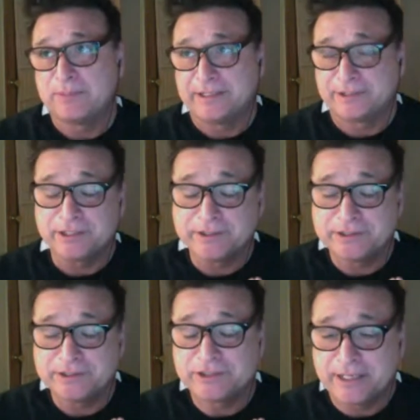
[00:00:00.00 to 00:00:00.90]

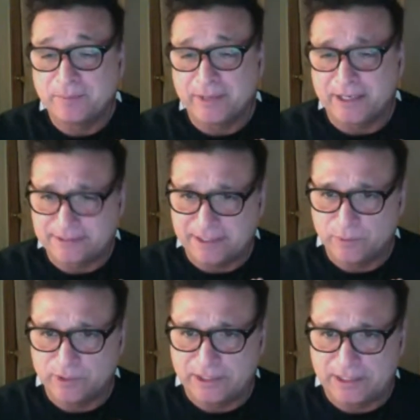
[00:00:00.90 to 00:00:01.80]
encouraged, because they would,
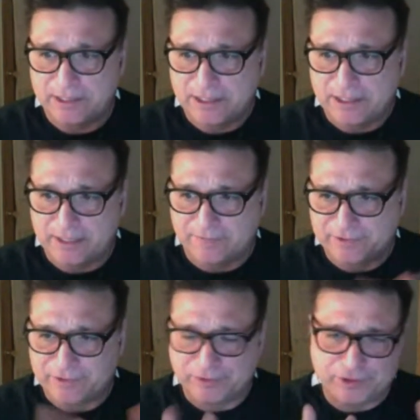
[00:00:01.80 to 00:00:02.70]
if
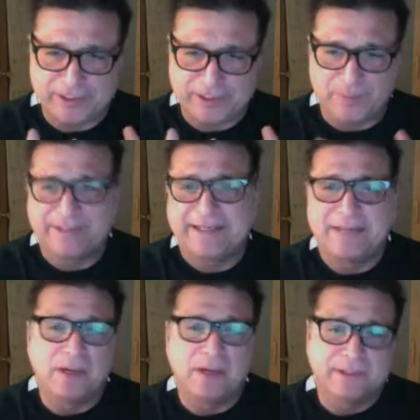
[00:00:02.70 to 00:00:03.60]
a good company came
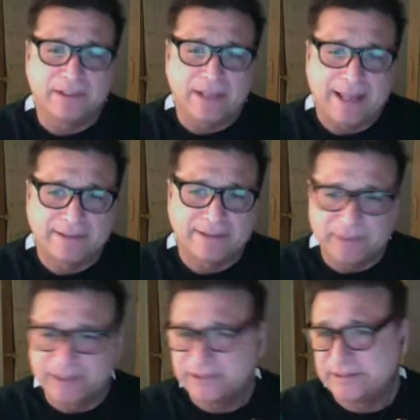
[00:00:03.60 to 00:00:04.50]
up and had the
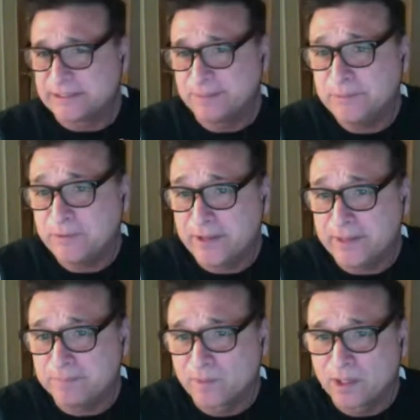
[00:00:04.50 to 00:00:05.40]
ability to compete with them,
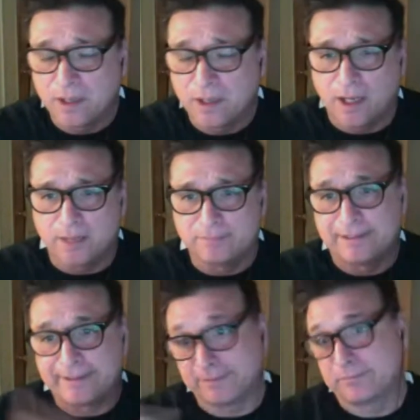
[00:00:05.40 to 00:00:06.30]
like
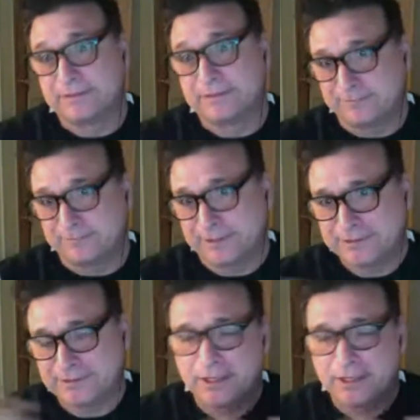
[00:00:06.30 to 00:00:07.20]

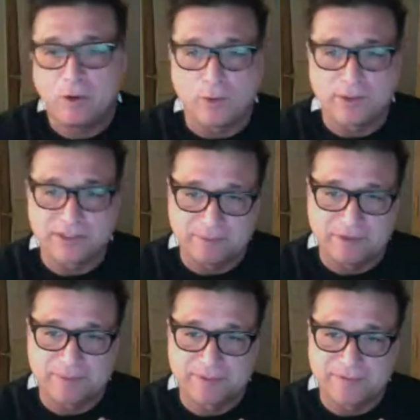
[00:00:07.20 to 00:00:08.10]
Netflix or some other
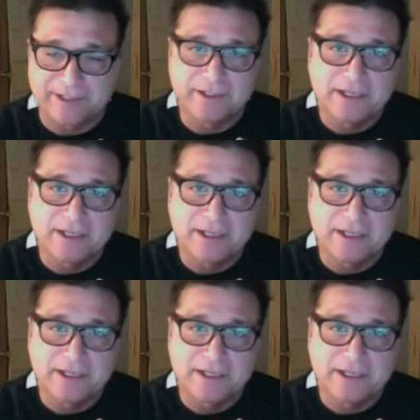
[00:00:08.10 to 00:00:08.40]
provider,